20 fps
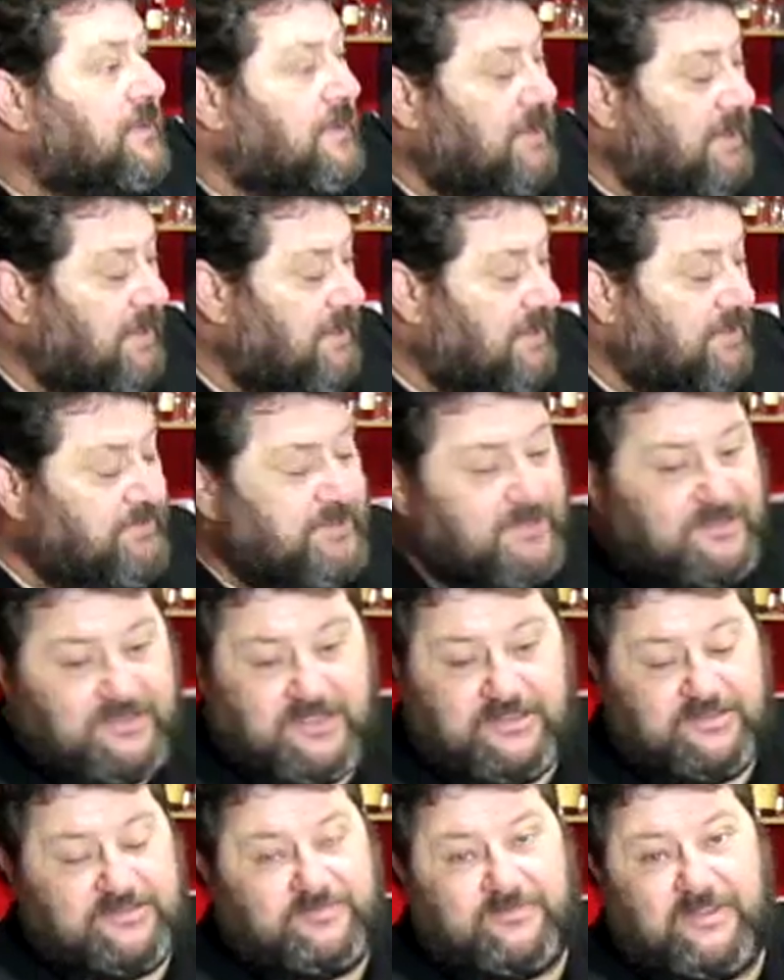uh, and then you
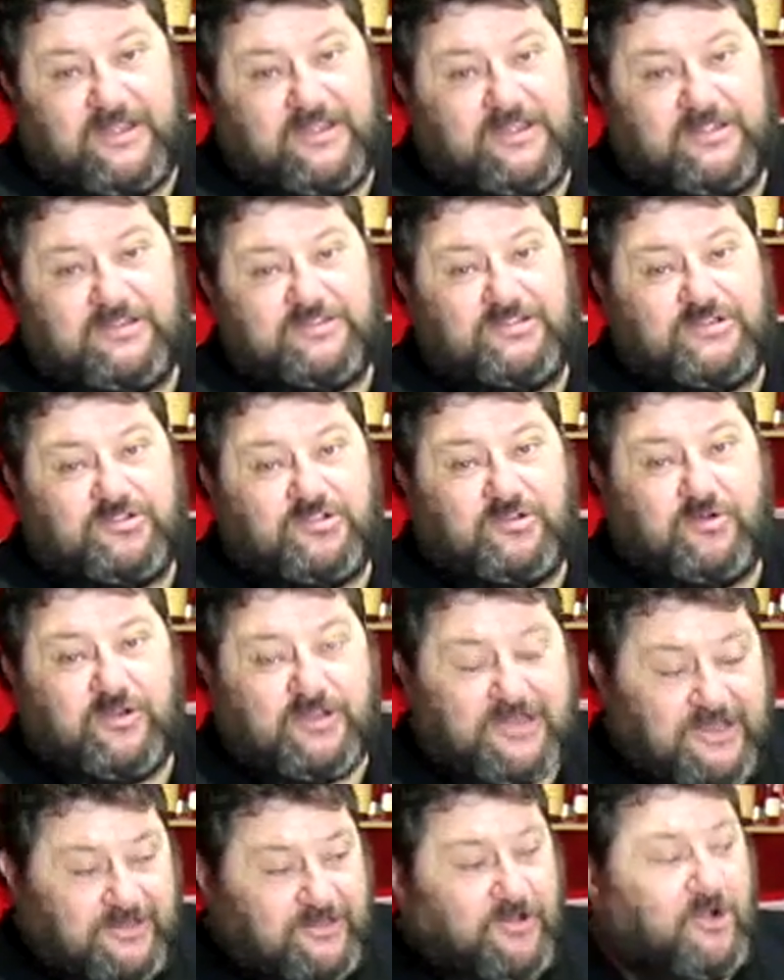can then continue on.
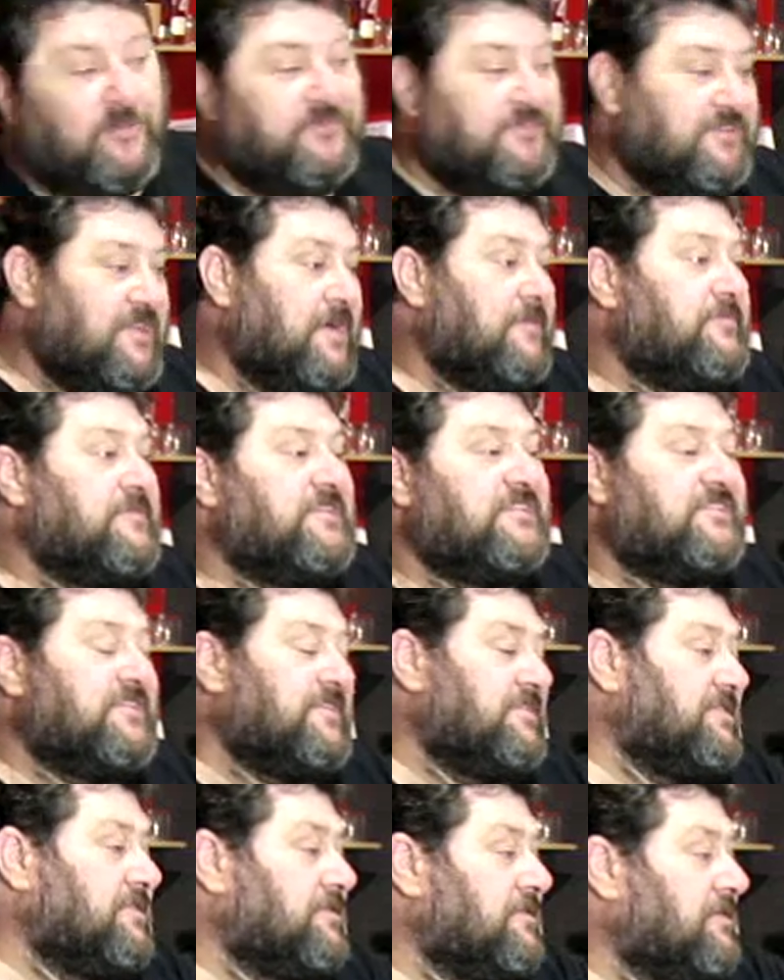Get your hops out, mix
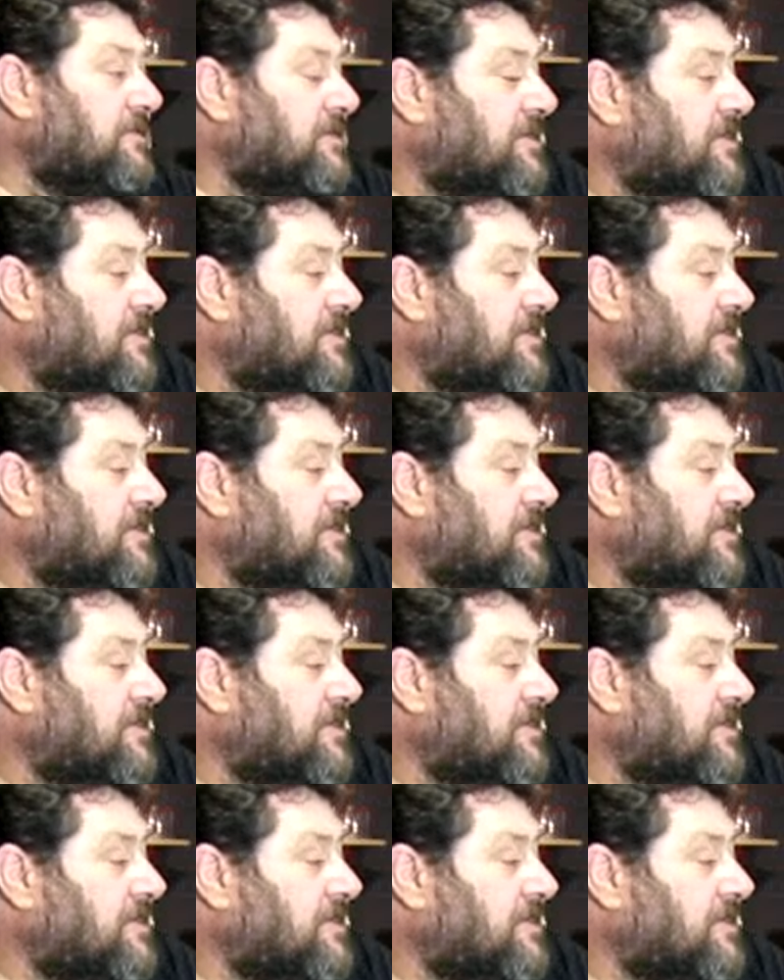in your